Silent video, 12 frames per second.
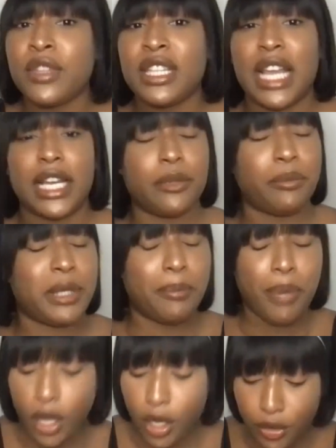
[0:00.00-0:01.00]
that can be
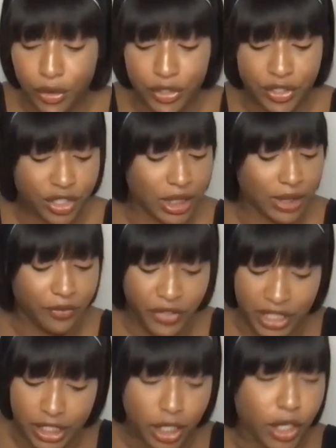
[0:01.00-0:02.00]
posts,
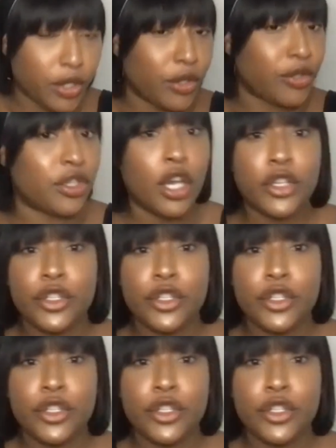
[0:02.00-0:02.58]
videos,